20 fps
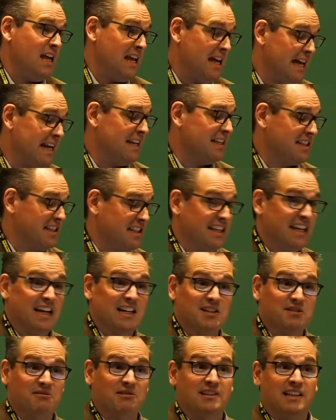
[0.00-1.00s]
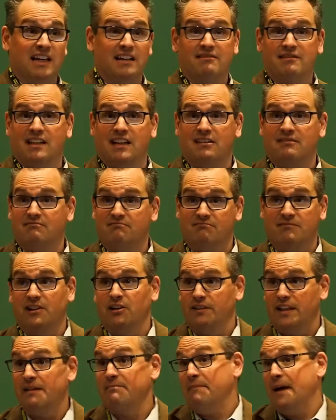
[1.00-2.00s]
And in Saskatchewan, that
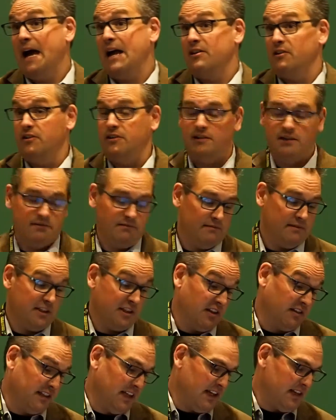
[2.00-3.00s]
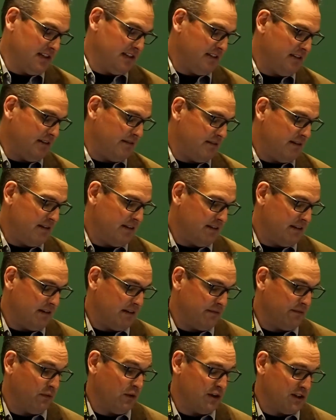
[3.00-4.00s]
mattered. Still does,
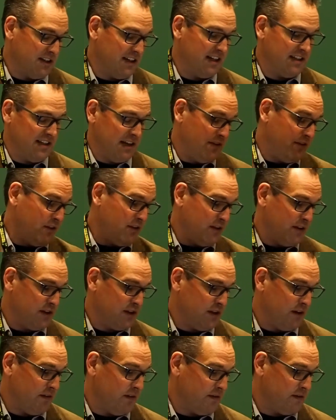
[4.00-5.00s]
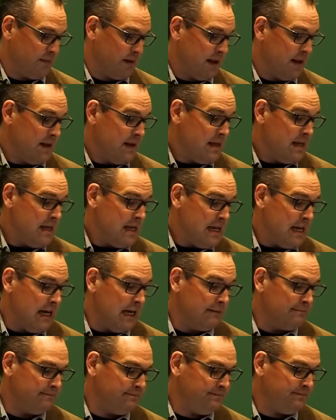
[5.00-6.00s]
unfortunately, because none of the conservatives.
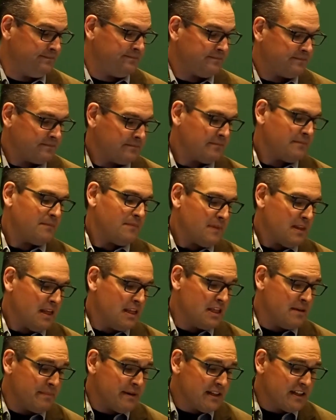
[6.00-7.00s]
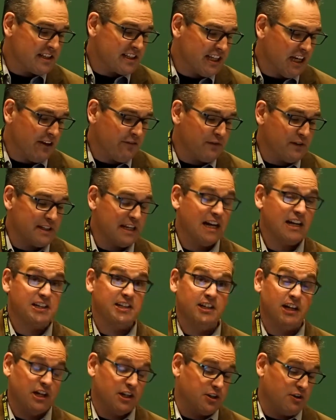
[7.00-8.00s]
But the bill itself was
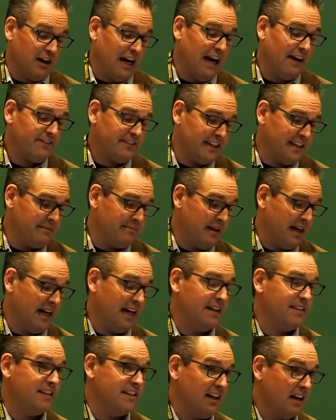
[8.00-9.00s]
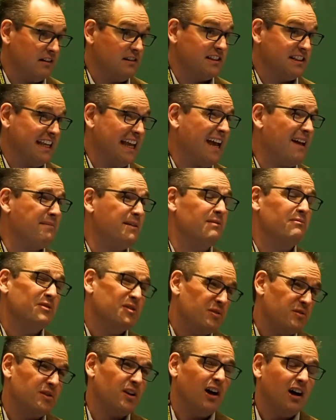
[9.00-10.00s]
actually not drafted by the Douglas cabinet,
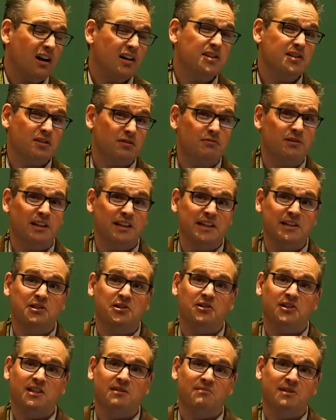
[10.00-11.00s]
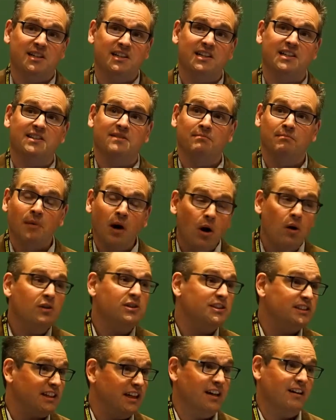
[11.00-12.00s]
which is also really interesting because
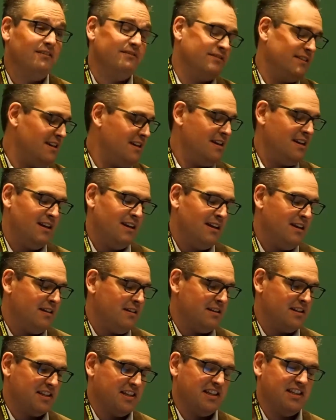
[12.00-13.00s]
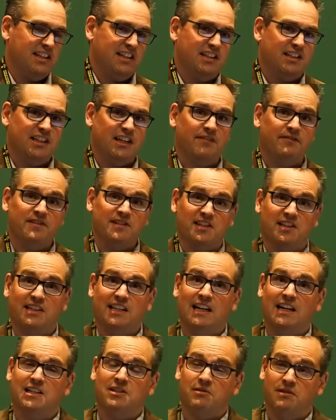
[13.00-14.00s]
most of the CCF in
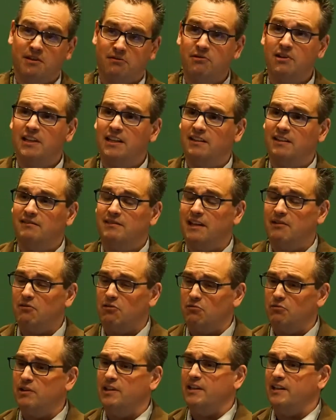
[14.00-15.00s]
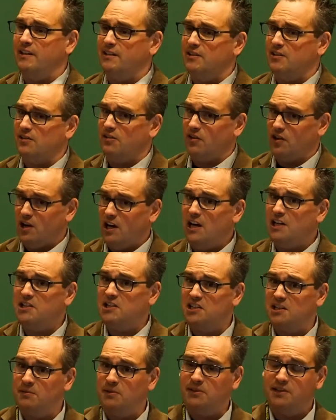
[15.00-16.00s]
Saskatchewan, they were really sort of
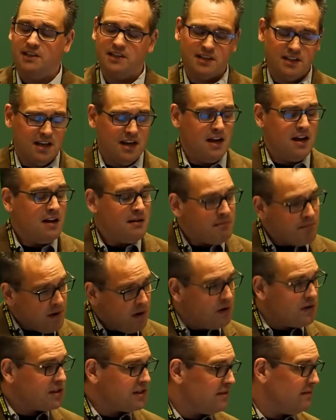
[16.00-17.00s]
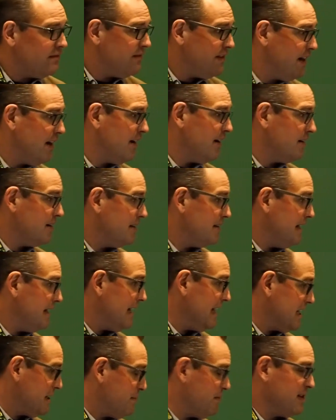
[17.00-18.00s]
cautious about this. Most of their
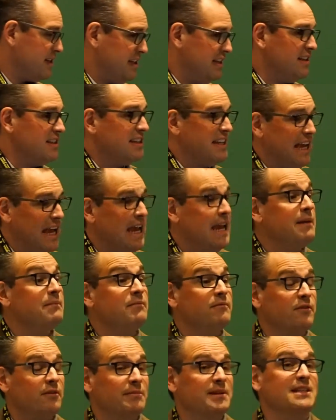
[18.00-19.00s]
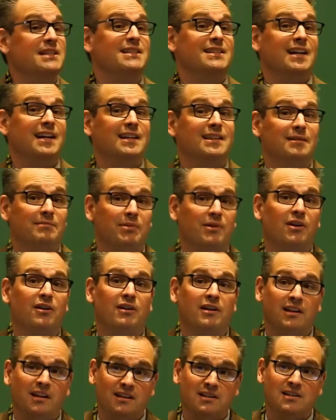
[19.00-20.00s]
expertise came from inside the
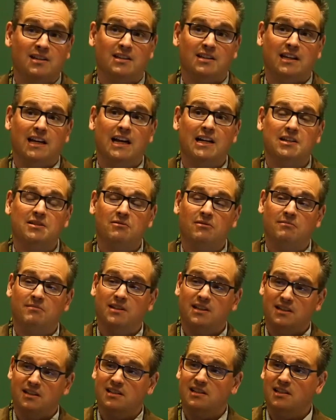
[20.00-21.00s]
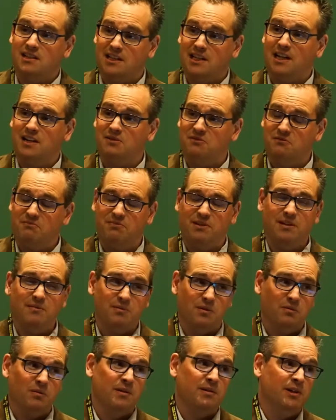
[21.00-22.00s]
party in Saskatchewan because Saskatchewan
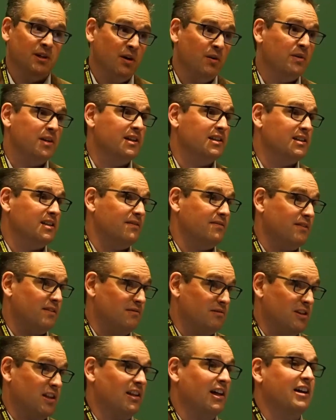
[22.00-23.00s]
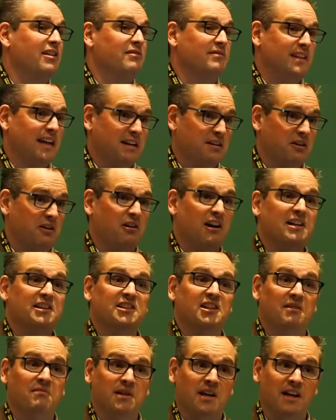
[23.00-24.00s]
people would notice if there was a lot of
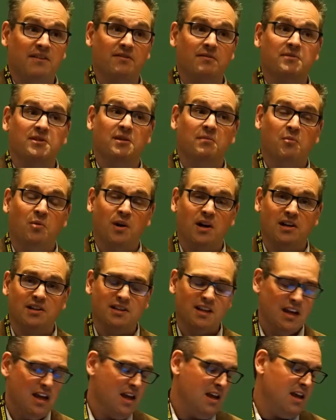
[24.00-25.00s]
technocrats coming in from somewhere else.